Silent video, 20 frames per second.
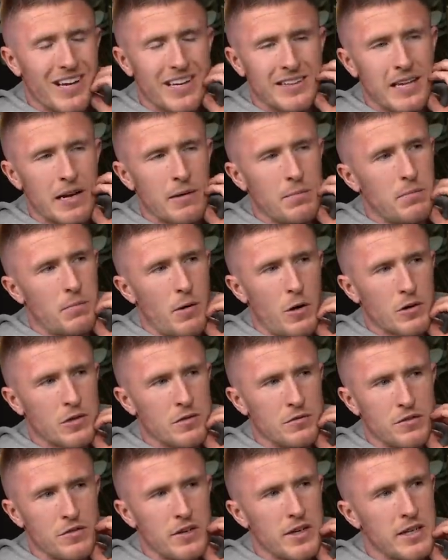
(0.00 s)
that
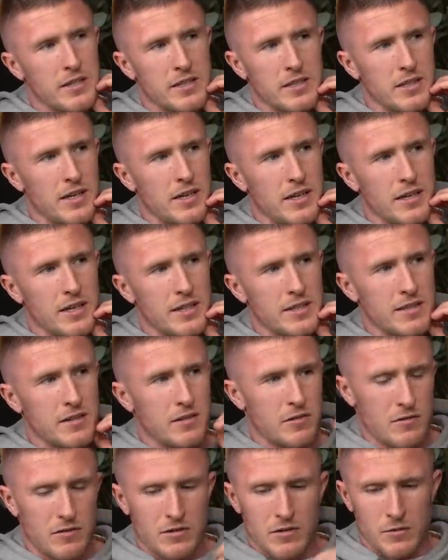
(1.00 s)
boxing fitness and that, it's
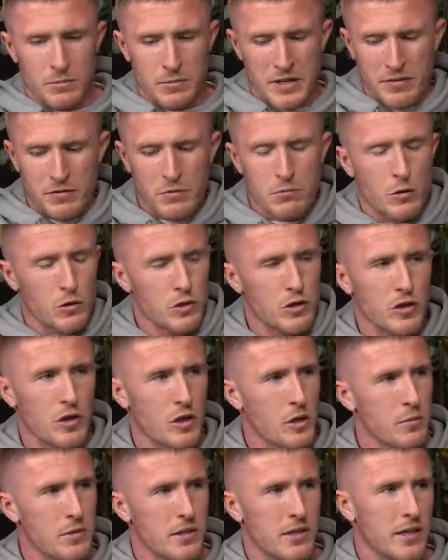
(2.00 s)
the different muscle
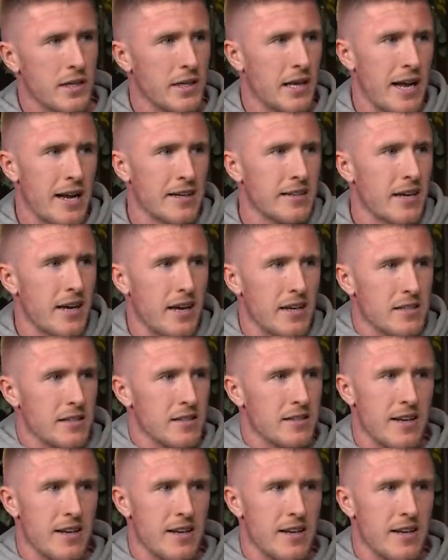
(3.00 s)
groups and that, your lactic acid's